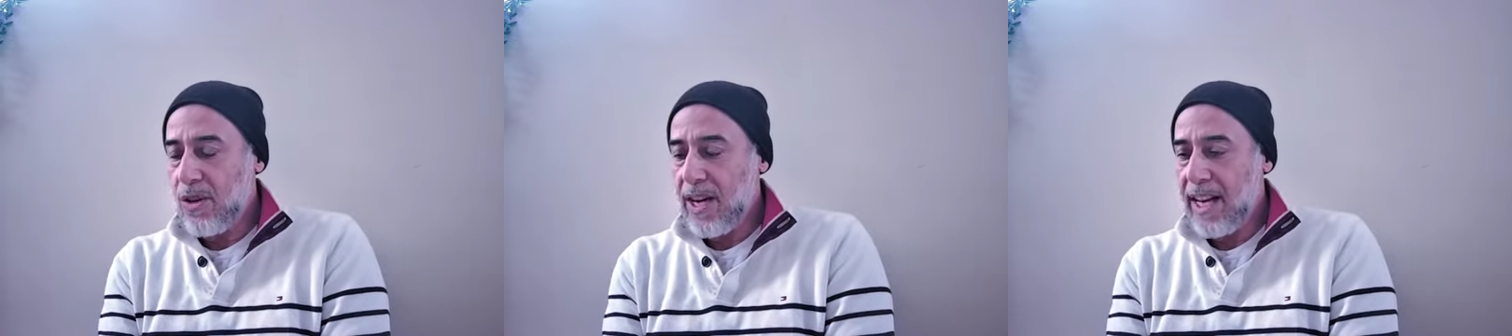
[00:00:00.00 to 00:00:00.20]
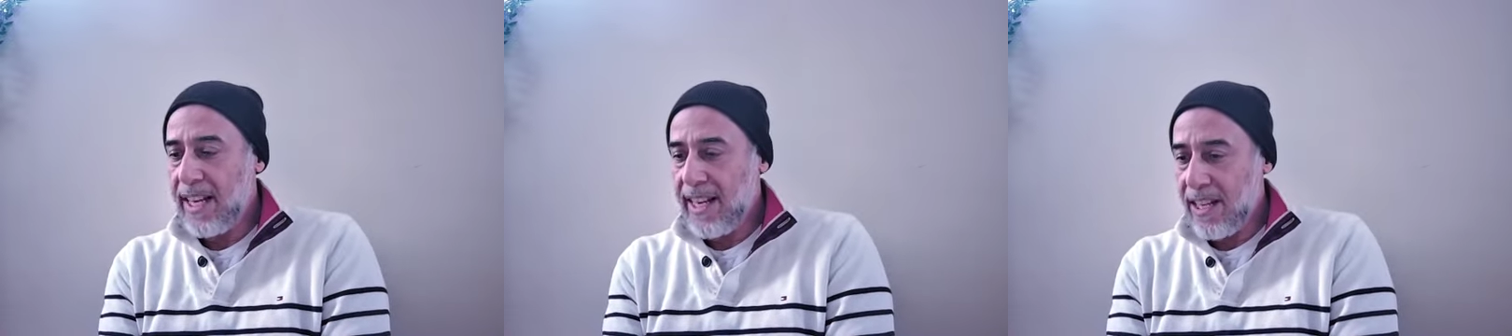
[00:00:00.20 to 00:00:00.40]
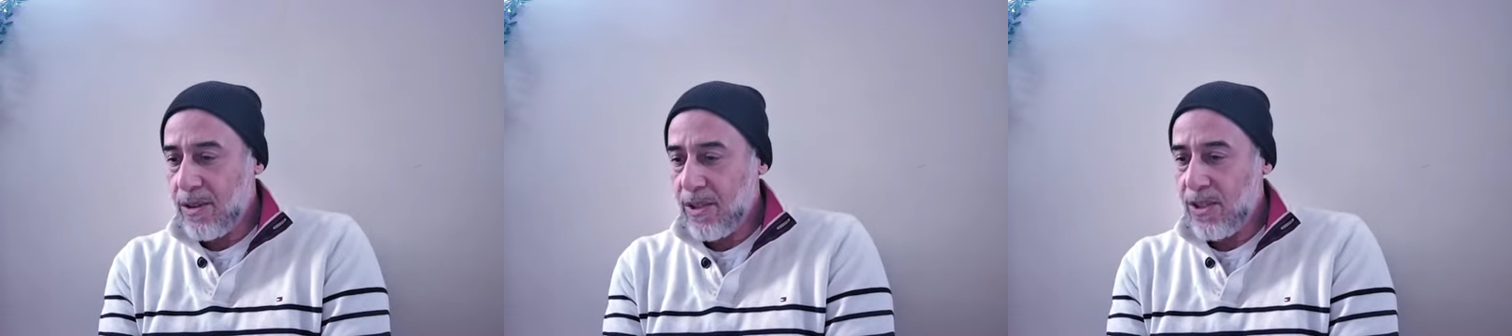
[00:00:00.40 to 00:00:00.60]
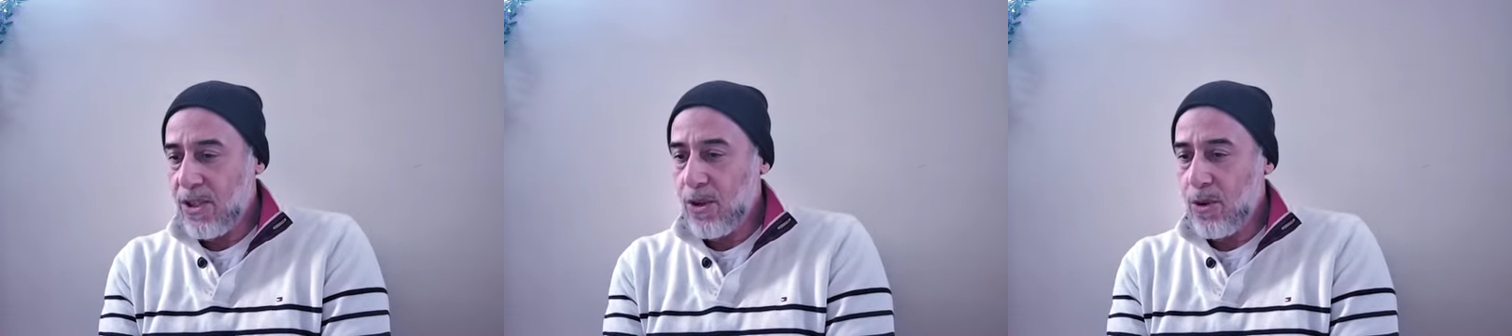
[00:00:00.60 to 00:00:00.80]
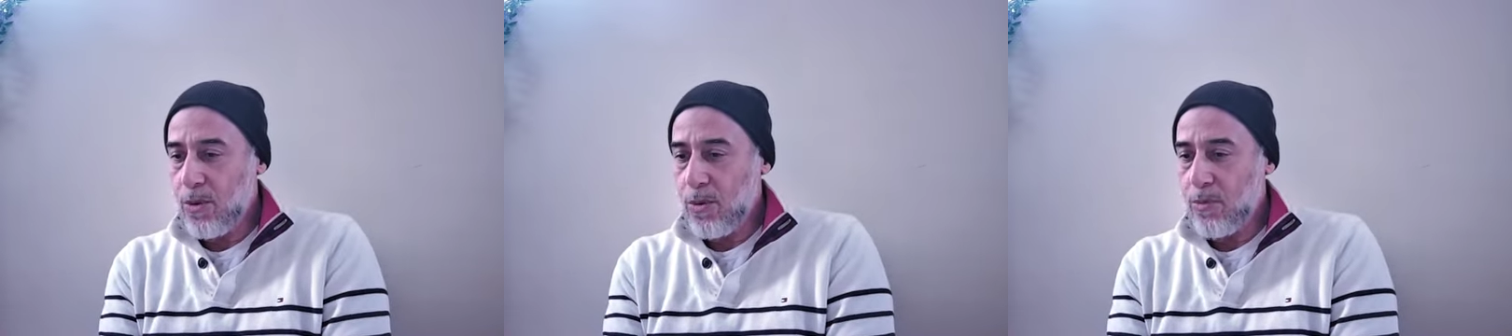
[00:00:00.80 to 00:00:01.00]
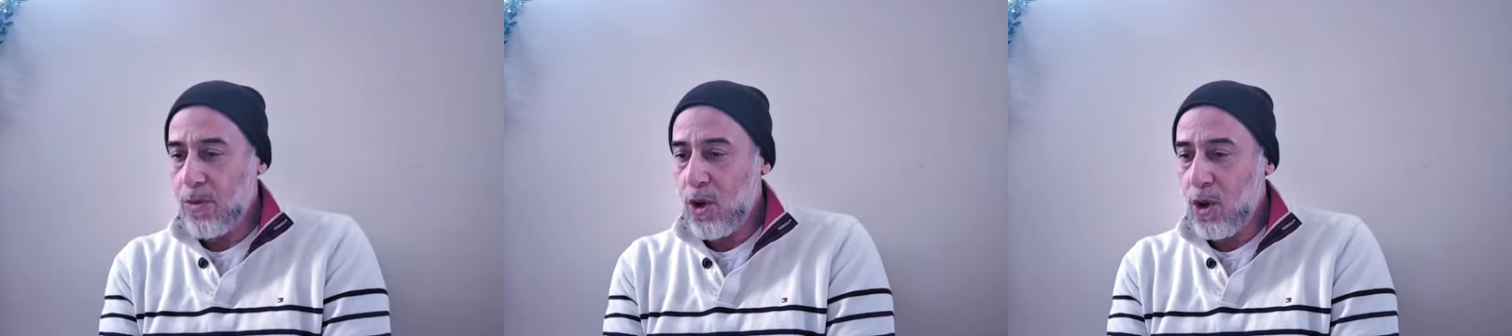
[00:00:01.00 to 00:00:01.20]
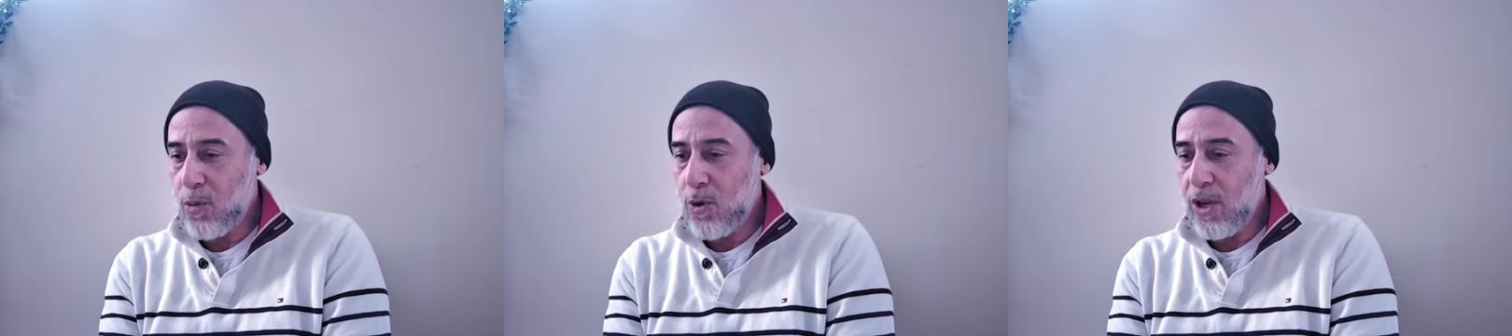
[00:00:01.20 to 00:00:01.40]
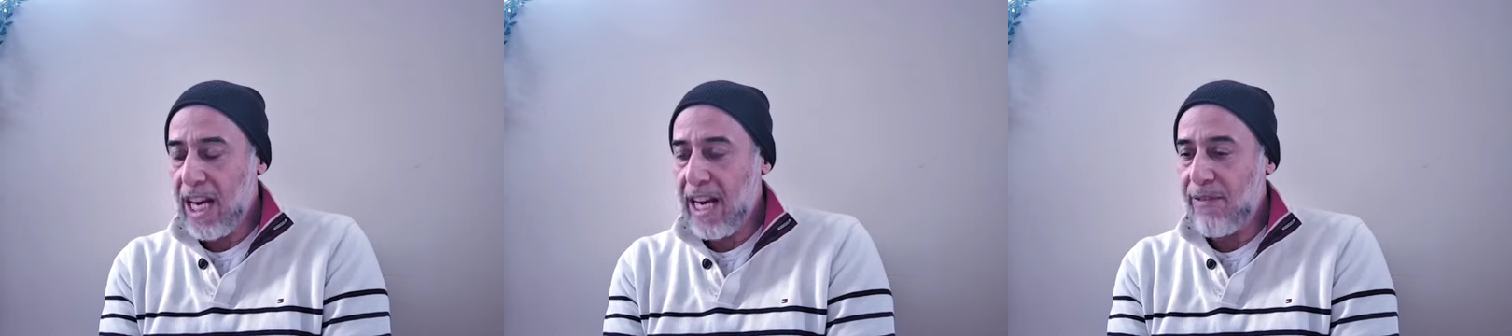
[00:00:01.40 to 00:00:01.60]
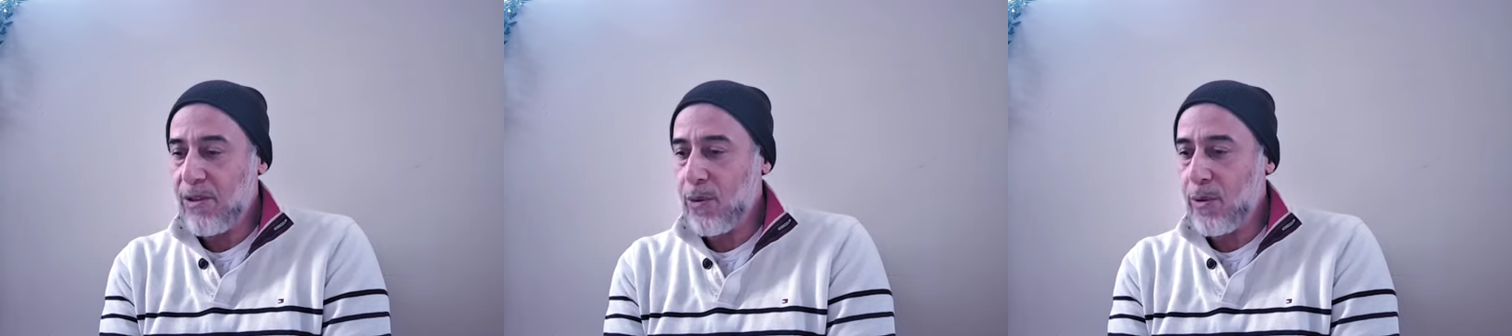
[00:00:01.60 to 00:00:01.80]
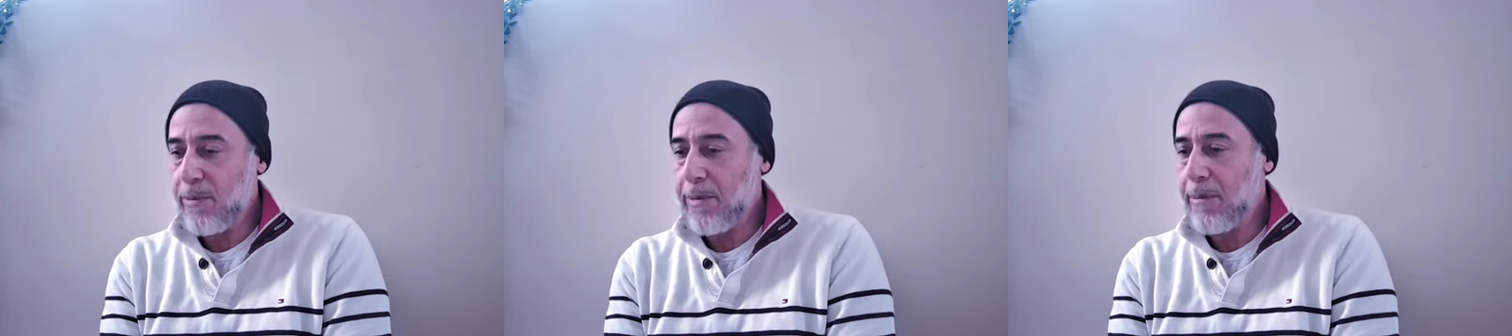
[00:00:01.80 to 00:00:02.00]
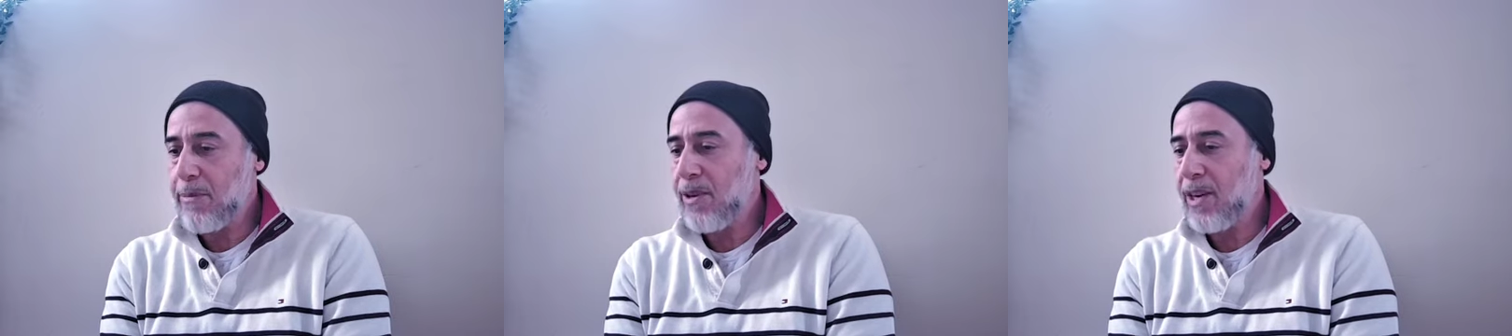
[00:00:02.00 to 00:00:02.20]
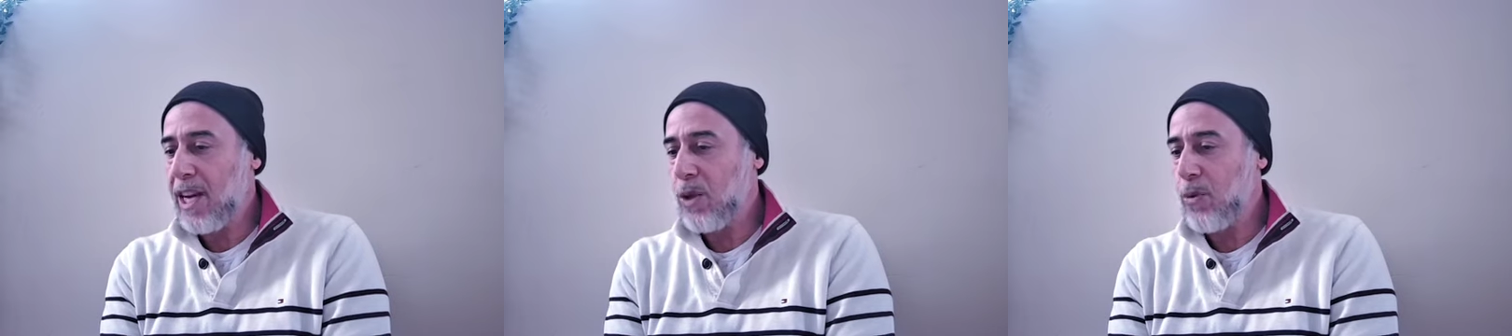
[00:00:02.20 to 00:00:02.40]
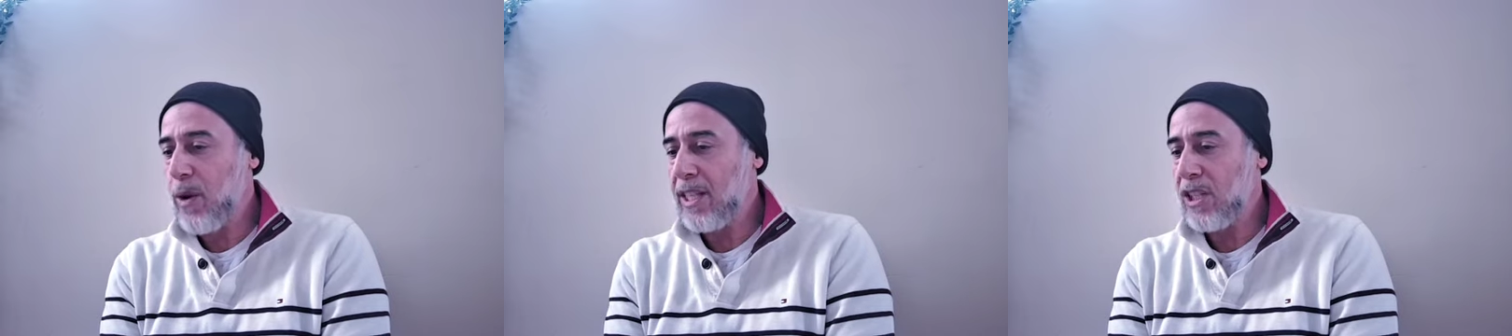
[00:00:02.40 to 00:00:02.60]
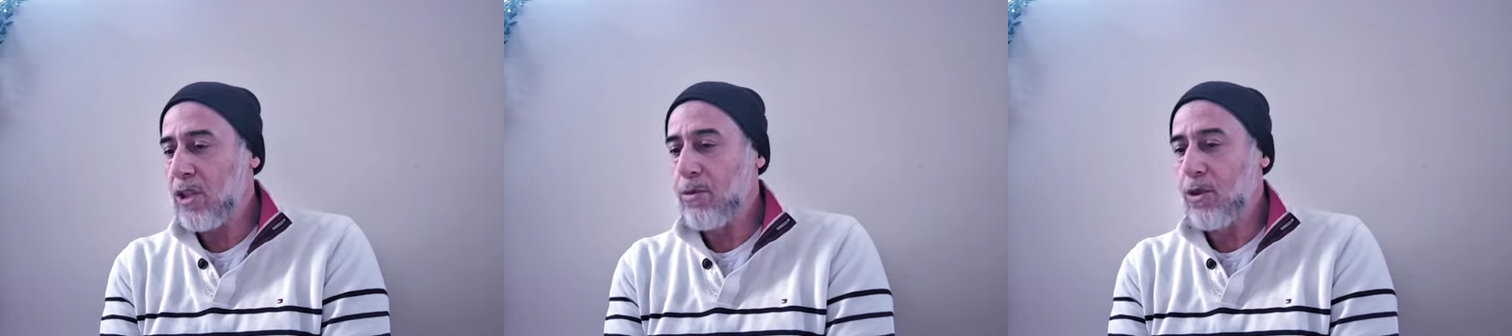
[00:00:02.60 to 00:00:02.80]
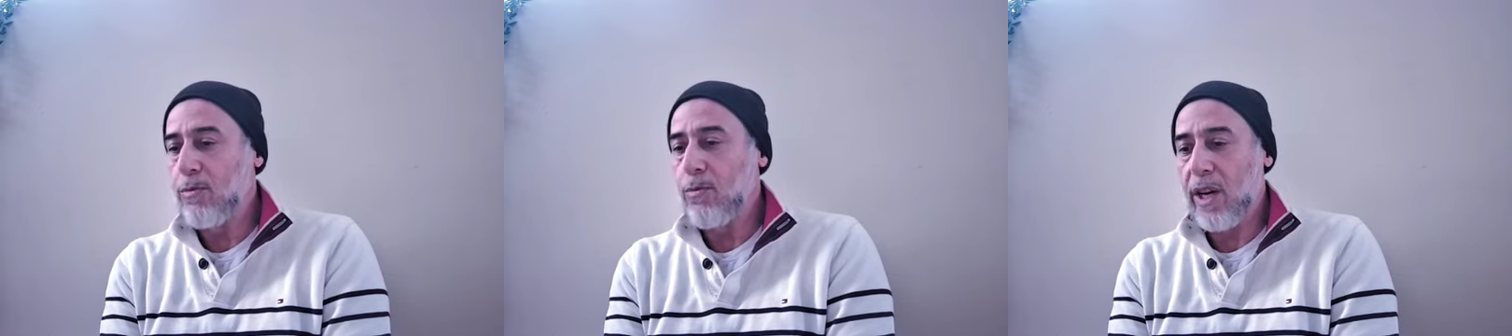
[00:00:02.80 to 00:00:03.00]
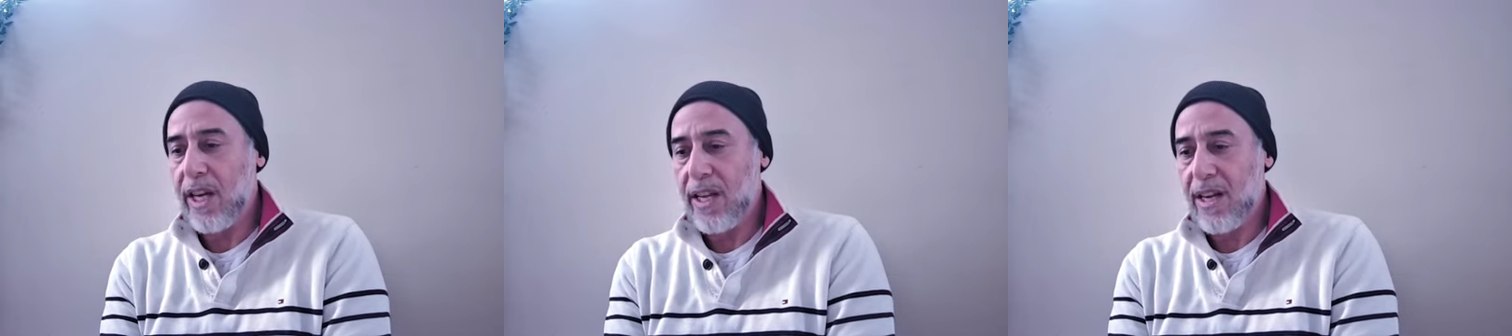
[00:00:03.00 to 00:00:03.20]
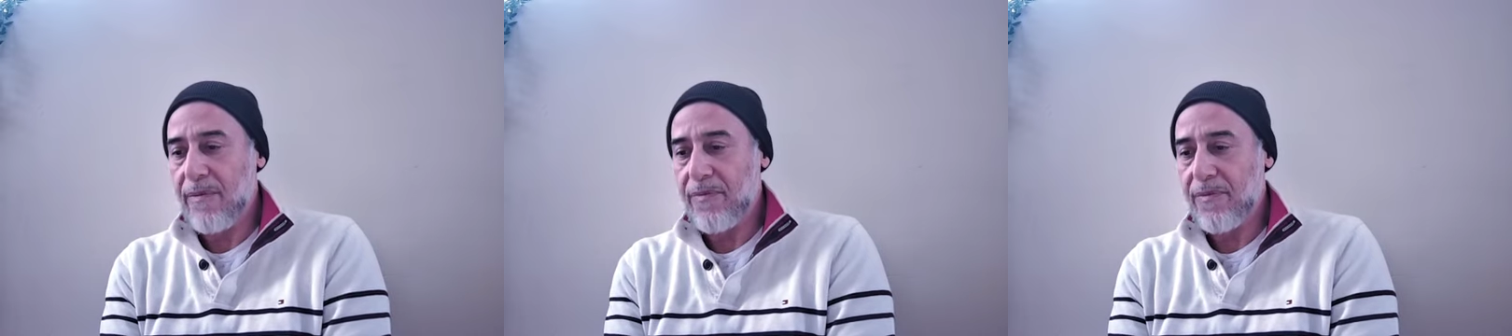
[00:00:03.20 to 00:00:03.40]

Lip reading: again also, whom we have to remember, Al-Walid ibn al-Mughira,